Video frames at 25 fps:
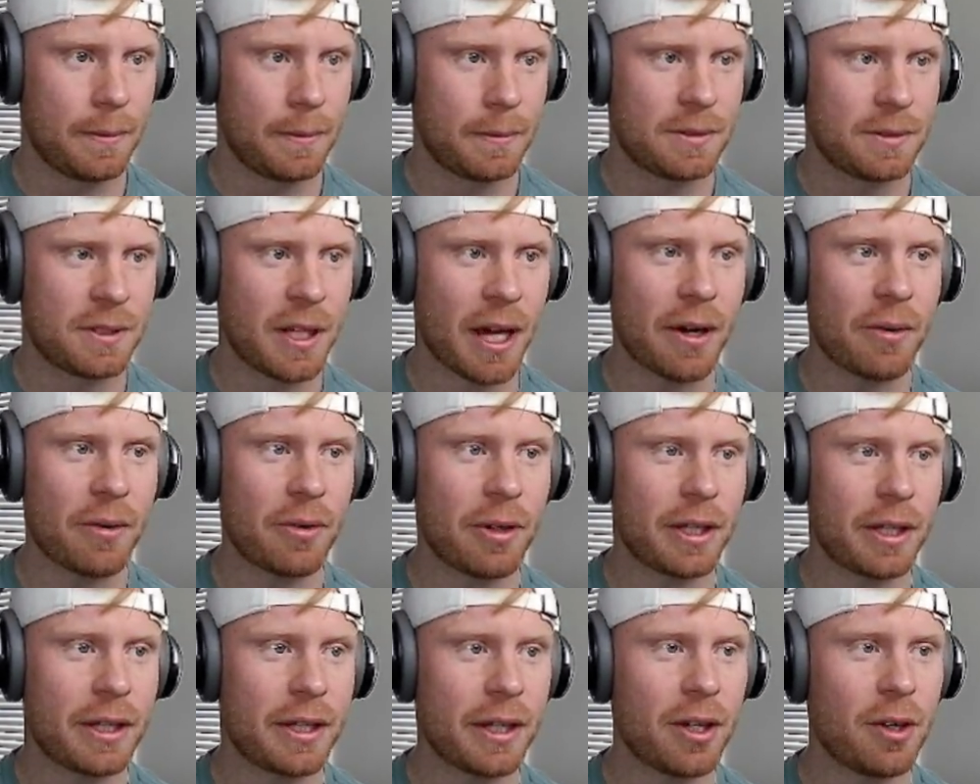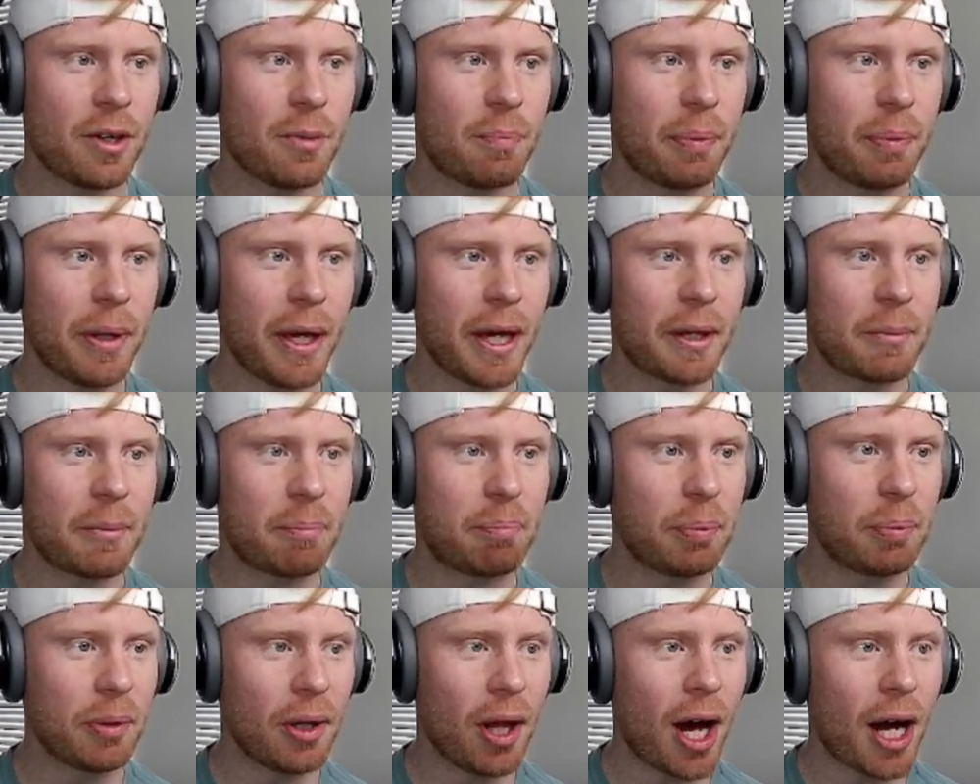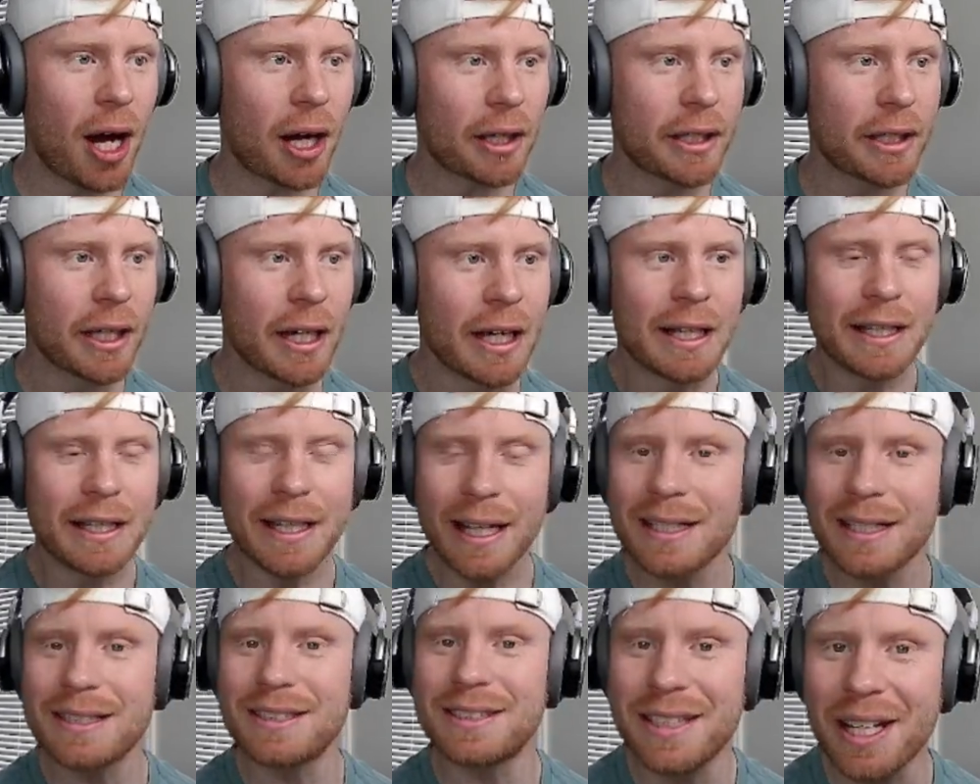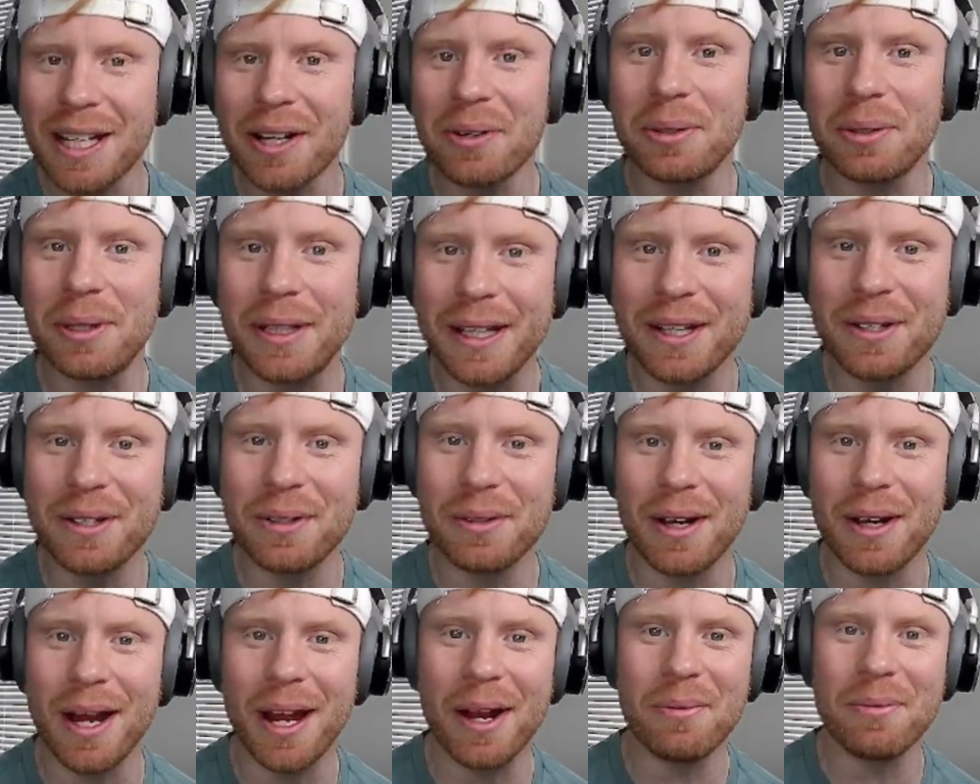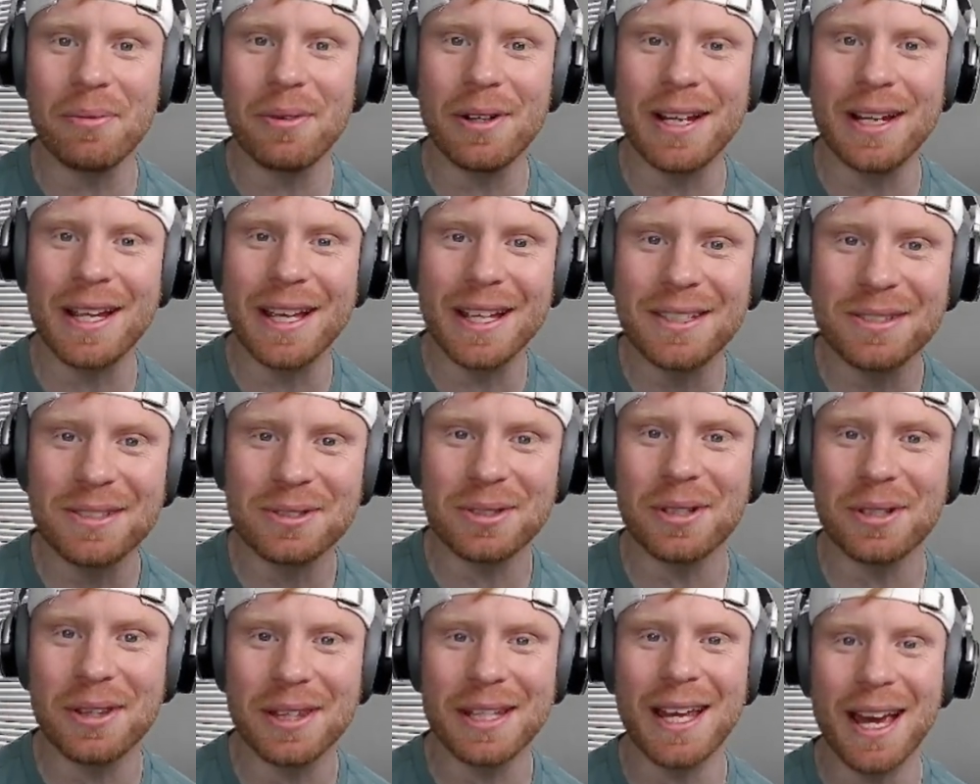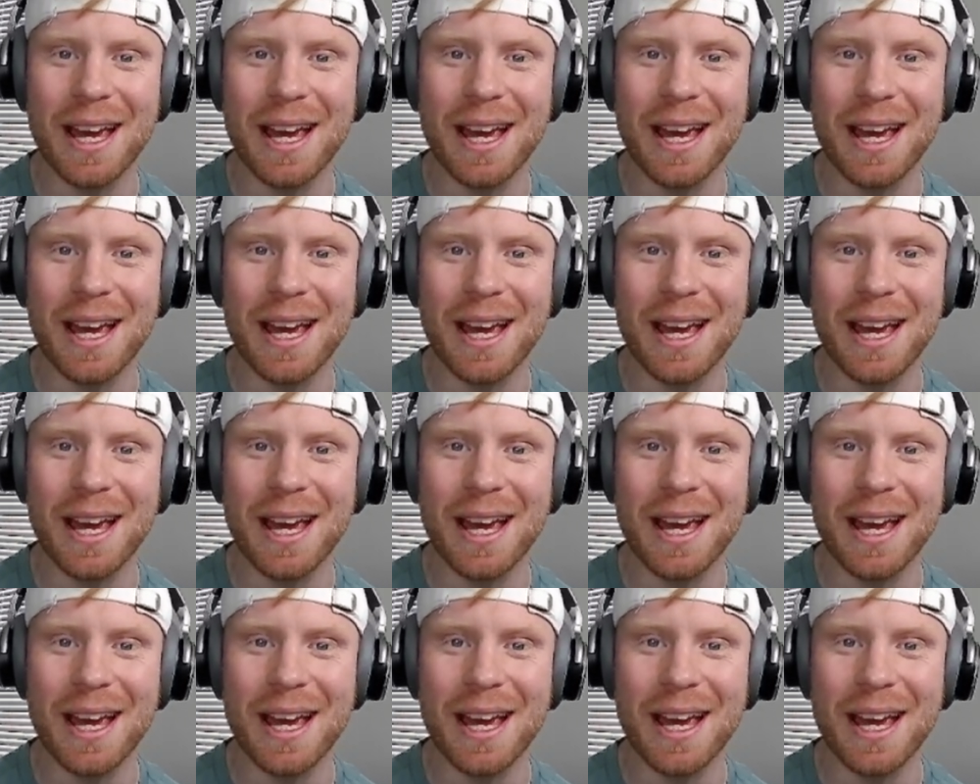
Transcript: Tyreek Hill, big block. Gets Derrick Henry into the